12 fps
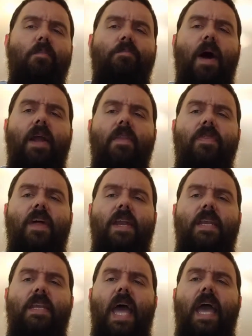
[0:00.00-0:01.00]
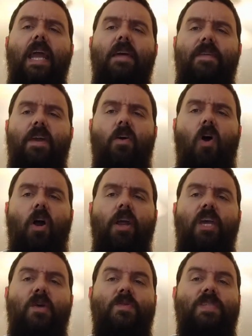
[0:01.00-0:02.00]
But the negative here
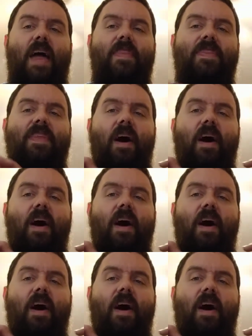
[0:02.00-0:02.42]
argues that